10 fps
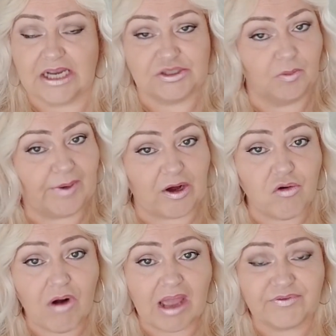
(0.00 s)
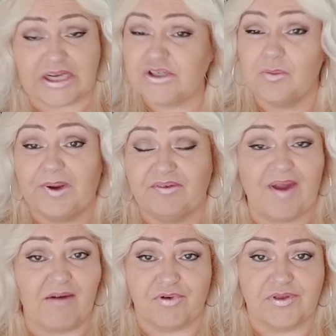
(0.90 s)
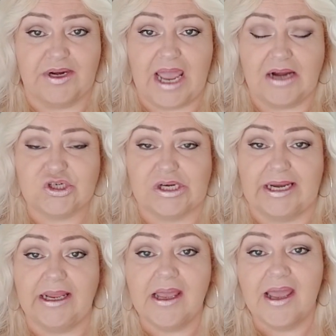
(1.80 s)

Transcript: I do a bit of craft, I do a bit of everything actually.